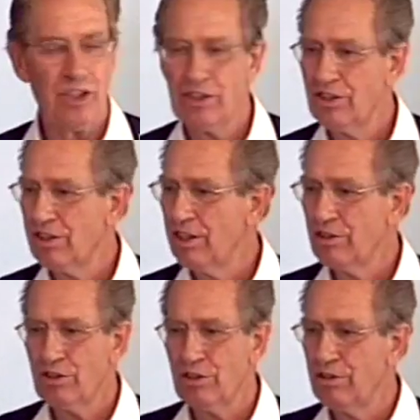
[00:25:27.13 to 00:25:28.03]
as
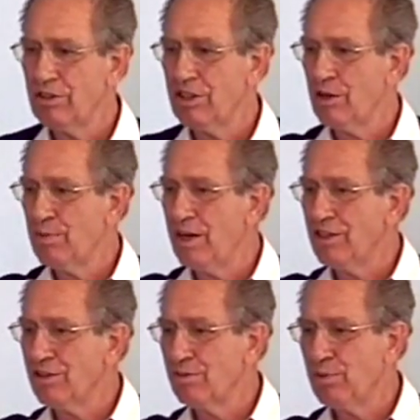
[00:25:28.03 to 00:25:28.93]
soon as the Apostle
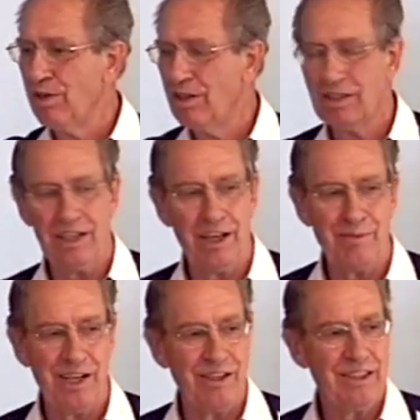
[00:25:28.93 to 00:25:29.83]
Paul came
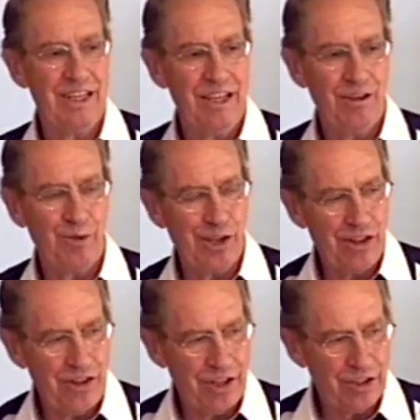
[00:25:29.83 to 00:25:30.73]
out with
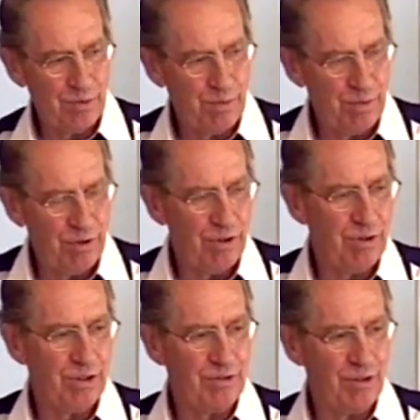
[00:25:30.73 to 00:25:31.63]
this
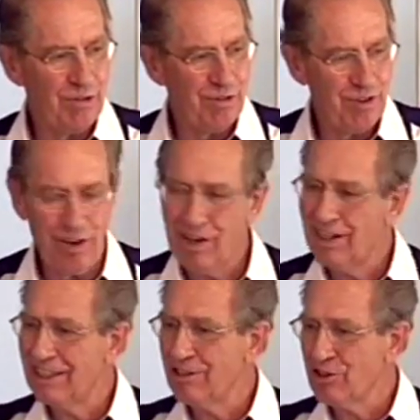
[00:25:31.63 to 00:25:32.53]
beautiful,
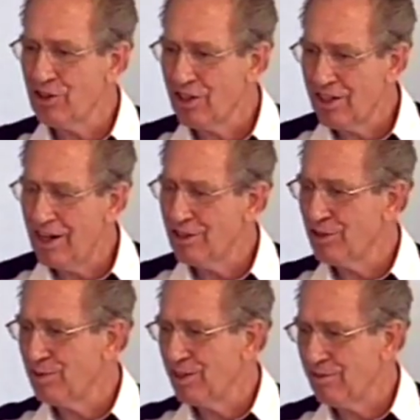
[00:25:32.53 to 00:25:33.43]
flawless gospel
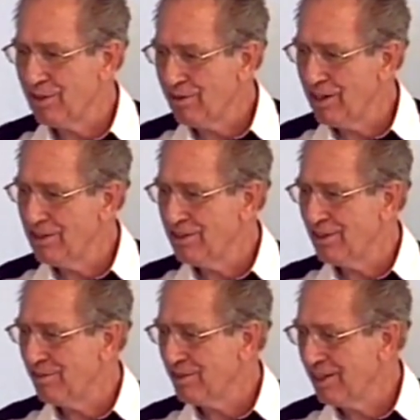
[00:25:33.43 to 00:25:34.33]
of the grace of
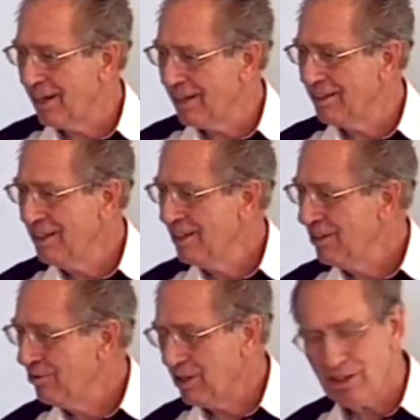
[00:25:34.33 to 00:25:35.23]
God, what
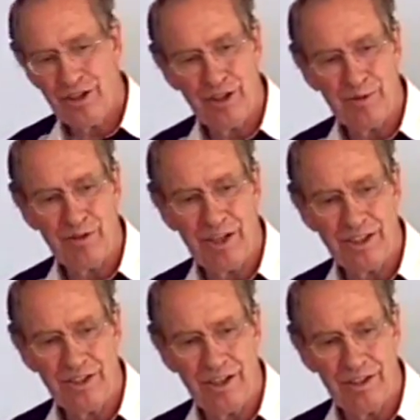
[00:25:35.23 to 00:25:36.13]
does the human race
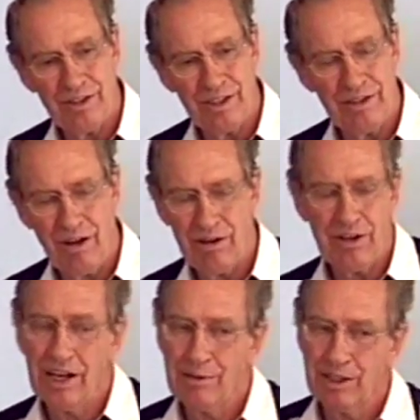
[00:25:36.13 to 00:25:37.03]
start doing? Oh, yeah,
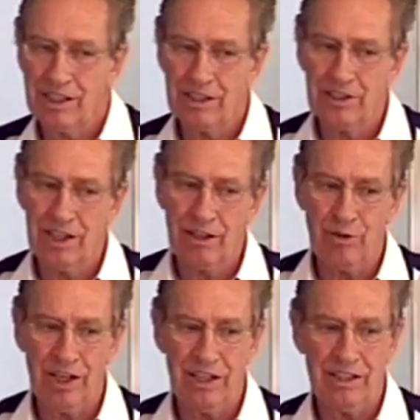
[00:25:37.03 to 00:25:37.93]
but that's not quite
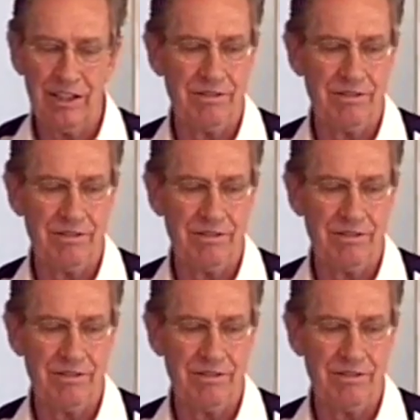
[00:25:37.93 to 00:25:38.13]
enough.